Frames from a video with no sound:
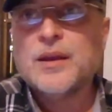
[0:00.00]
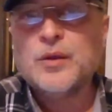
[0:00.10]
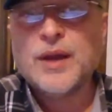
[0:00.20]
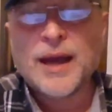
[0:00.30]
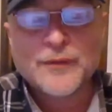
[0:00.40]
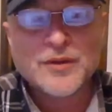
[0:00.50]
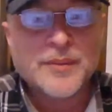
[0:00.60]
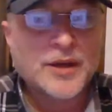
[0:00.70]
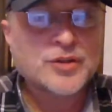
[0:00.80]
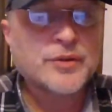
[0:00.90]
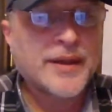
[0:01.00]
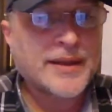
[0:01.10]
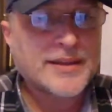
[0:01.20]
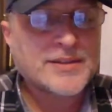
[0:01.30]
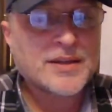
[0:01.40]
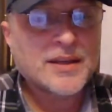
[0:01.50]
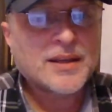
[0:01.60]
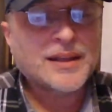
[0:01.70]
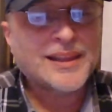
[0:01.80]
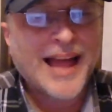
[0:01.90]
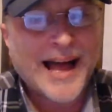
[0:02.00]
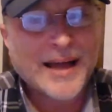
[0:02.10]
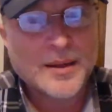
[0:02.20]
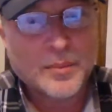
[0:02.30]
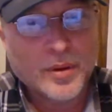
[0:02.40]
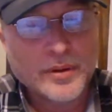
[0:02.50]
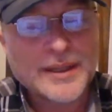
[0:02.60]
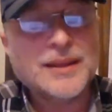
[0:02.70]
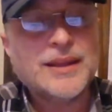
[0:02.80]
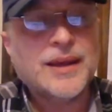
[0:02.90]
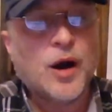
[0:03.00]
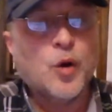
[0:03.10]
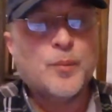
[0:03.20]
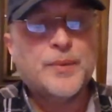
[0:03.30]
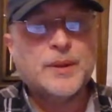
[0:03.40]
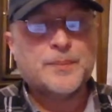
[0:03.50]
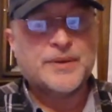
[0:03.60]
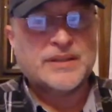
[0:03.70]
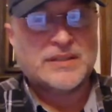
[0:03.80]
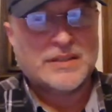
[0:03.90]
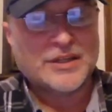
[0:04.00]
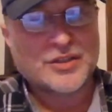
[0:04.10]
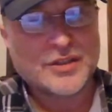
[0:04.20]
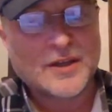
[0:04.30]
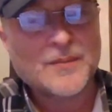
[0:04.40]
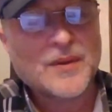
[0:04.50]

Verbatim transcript: You have to make sure that it's lockable in the open position.